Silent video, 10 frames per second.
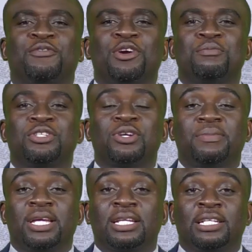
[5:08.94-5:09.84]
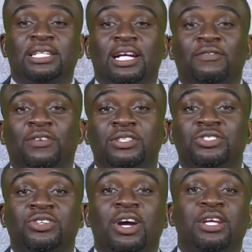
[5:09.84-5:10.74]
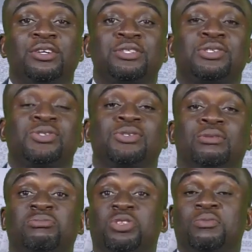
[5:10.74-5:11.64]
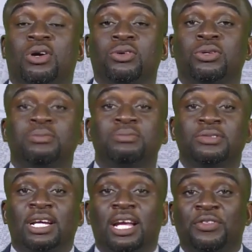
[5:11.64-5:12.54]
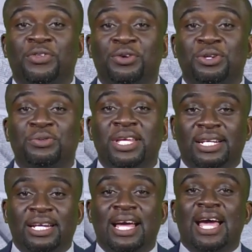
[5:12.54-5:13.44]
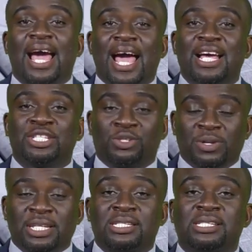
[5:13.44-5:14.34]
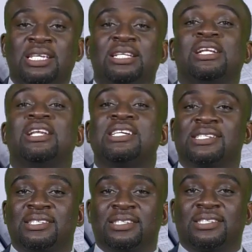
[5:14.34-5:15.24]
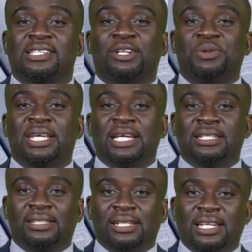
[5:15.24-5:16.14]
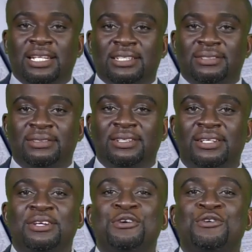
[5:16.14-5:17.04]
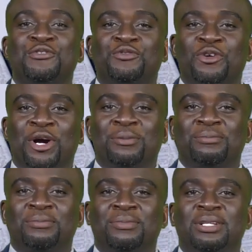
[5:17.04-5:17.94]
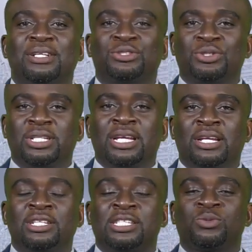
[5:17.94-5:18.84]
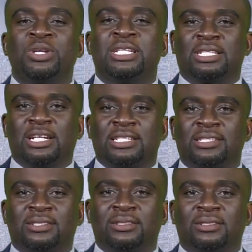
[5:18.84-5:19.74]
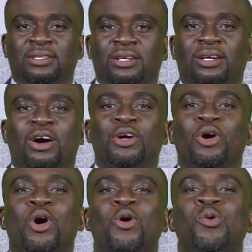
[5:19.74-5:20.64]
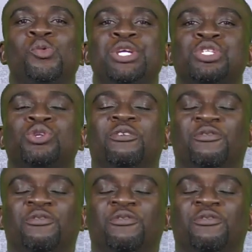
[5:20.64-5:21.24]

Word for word: you very much for making it out for joining us tomorrow and throughout the week as we see the lessons that we can glean from today, this week's lesson on how we should